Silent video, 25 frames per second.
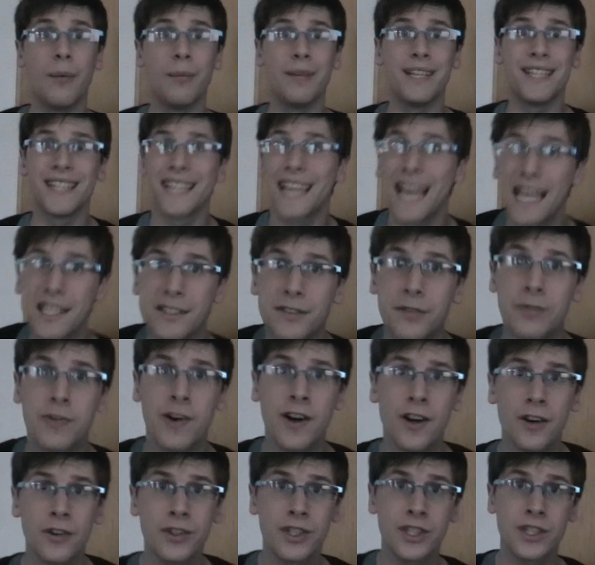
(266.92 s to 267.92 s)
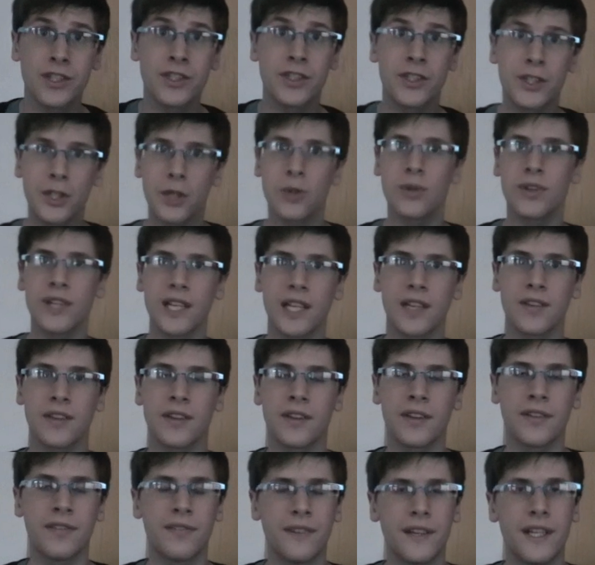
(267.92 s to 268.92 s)
In the case of Wilders, do you think
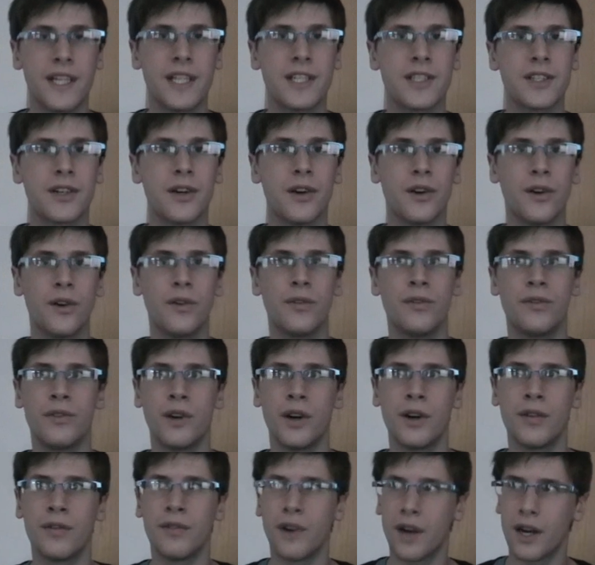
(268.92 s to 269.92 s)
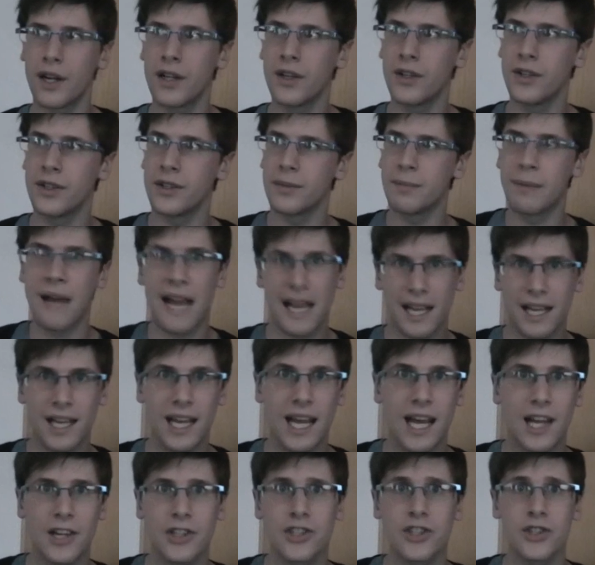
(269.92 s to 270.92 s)
that the fears of violent
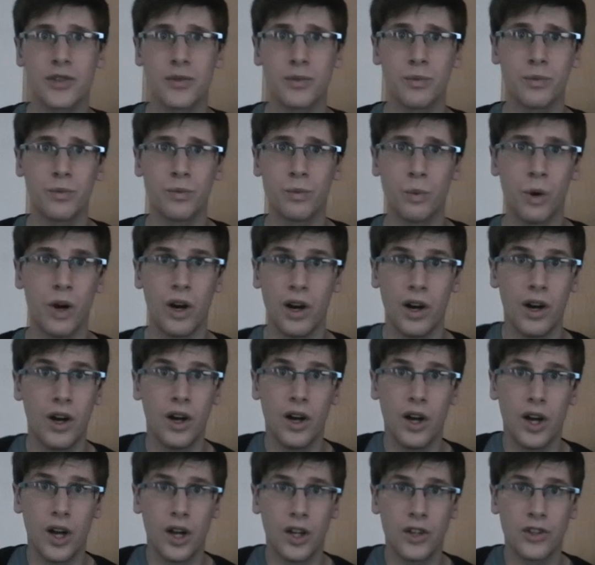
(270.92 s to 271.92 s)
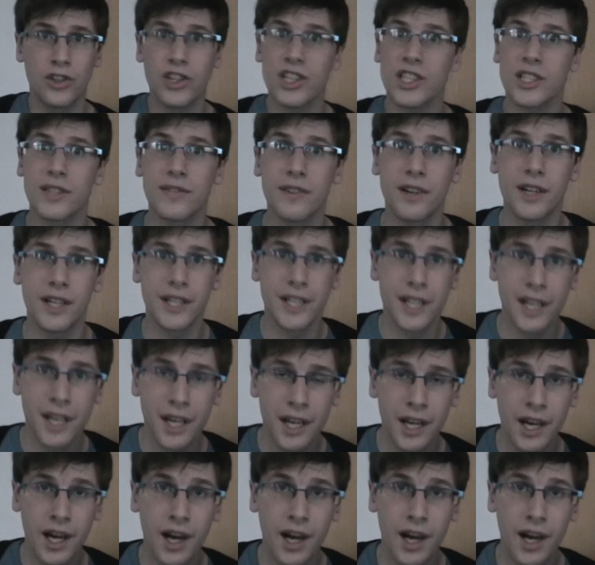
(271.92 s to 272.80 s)
backlash were justified?